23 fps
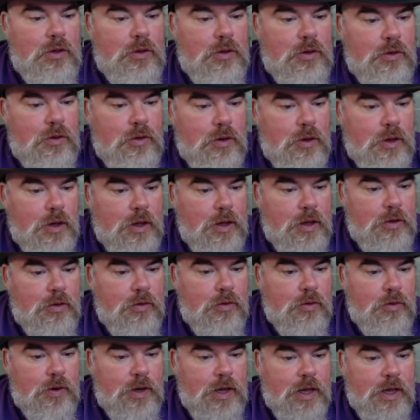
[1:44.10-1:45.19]

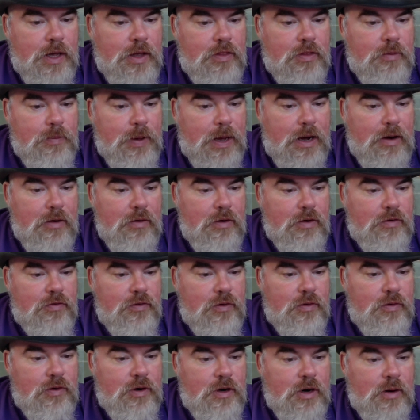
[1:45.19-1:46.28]
You're okay, the power is
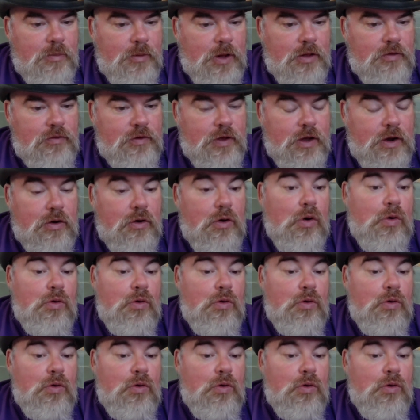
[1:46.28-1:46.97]
out, and I'm not scared.